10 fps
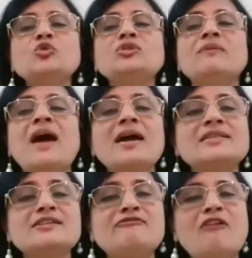through the
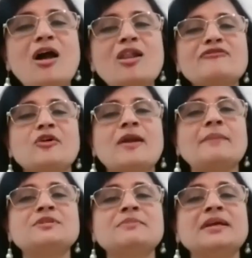rise and fall of your
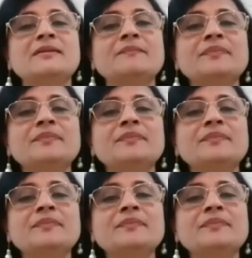abdomen.